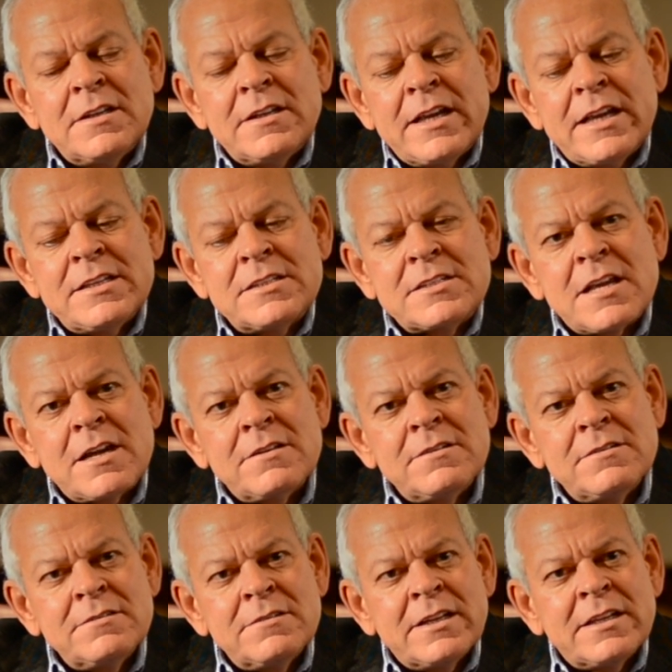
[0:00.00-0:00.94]
And
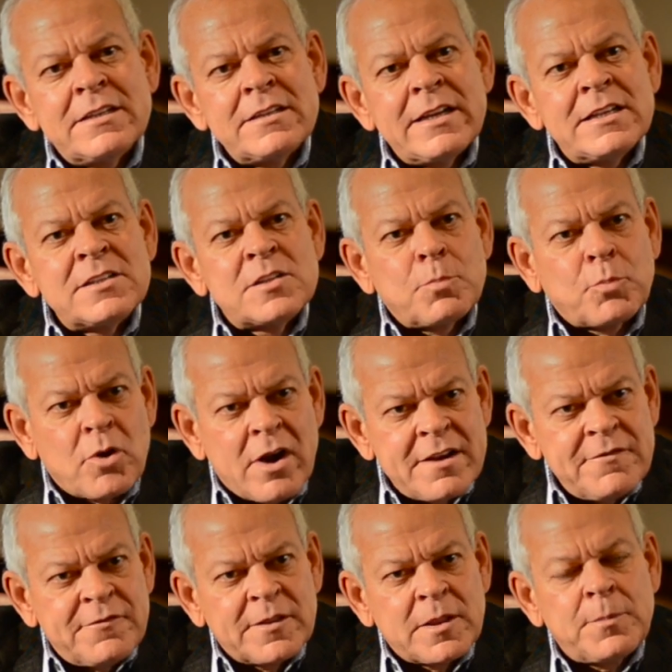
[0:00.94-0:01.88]
so, and to
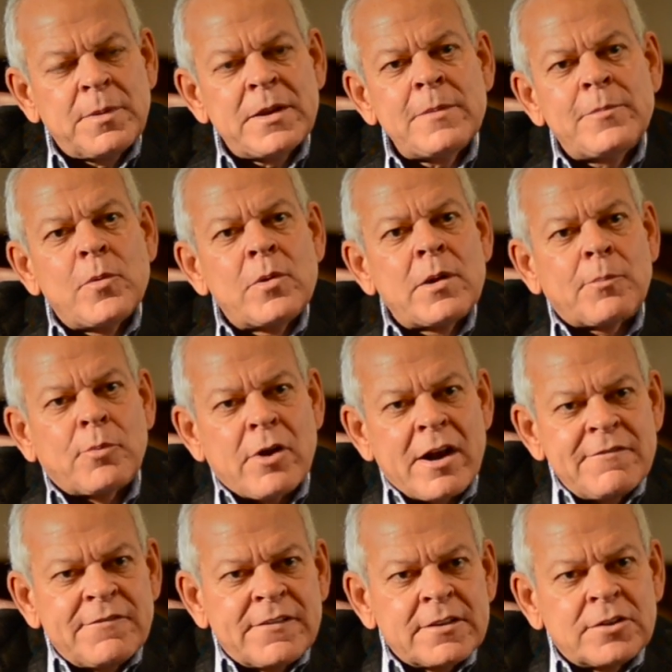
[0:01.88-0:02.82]
pray for the people and to
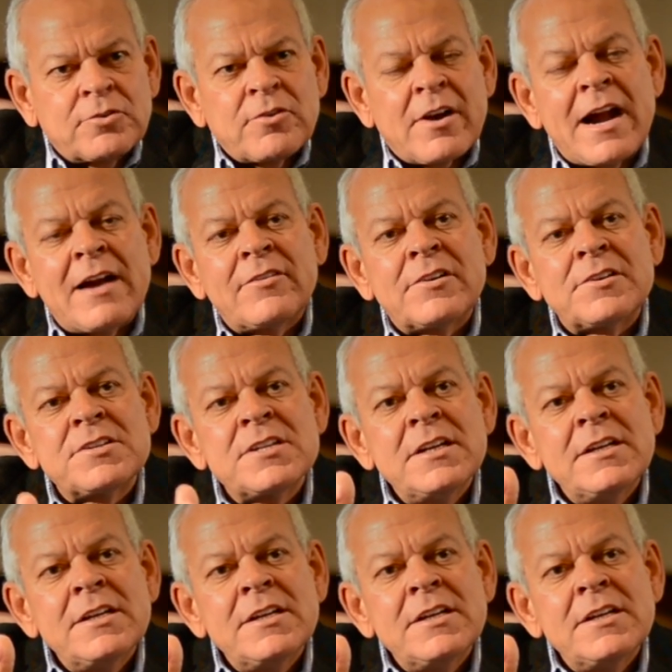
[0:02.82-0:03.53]
pray for the drivers